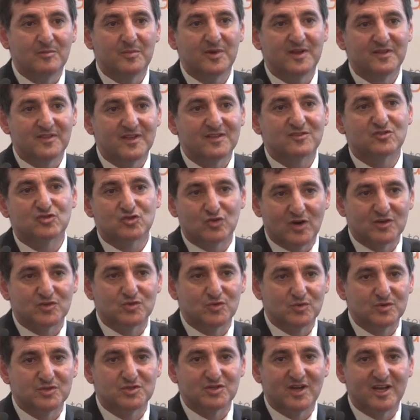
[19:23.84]
But this
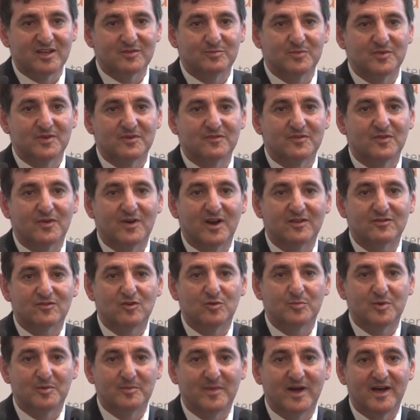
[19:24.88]
structural adjustment for our
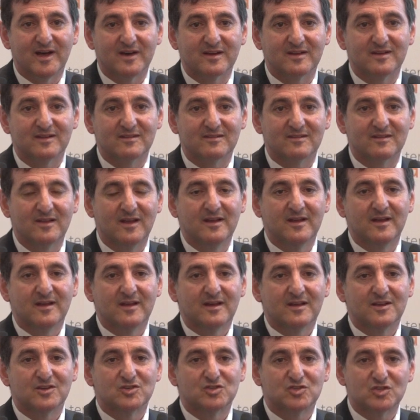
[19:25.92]
supermarkets,
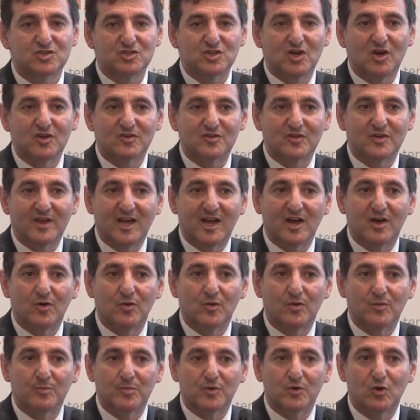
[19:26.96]
it just shows you
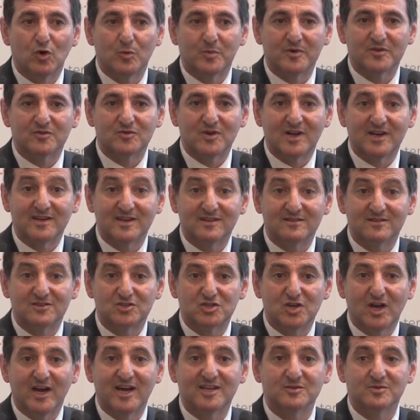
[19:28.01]
how corporate Australia needs to
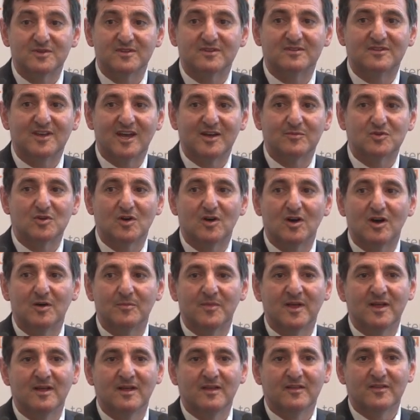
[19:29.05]
change, but at the same
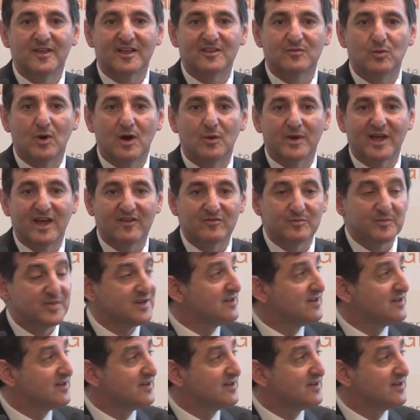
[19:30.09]
time, that's why we haven't